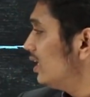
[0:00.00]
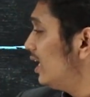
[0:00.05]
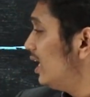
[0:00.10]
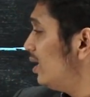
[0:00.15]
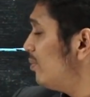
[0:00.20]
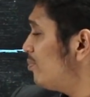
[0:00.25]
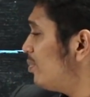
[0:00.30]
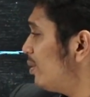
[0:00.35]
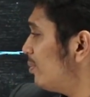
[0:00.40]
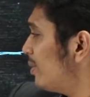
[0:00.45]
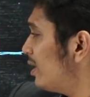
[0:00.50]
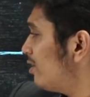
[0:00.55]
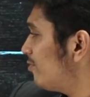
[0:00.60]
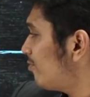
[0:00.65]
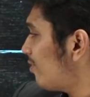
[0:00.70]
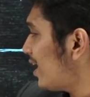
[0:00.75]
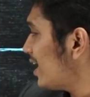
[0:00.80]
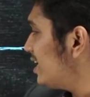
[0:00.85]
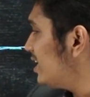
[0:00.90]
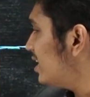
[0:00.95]
Implement
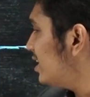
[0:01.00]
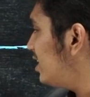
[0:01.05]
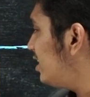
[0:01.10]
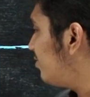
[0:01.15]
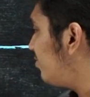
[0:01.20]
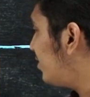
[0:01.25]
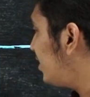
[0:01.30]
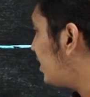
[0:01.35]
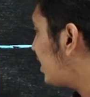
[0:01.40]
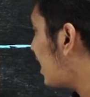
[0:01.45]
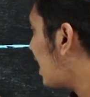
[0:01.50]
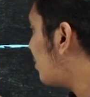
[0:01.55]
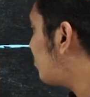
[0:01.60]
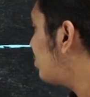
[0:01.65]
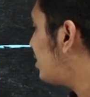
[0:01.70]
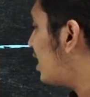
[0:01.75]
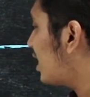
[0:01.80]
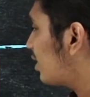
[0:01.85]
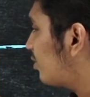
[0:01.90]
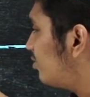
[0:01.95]
5-year defense
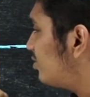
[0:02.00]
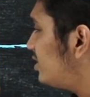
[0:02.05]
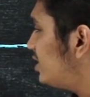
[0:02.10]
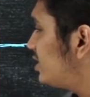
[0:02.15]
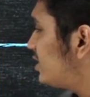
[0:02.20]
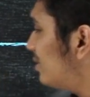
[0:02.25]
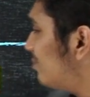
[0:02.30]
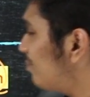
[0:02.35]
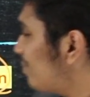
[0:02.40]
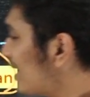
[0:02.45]
capital acquisition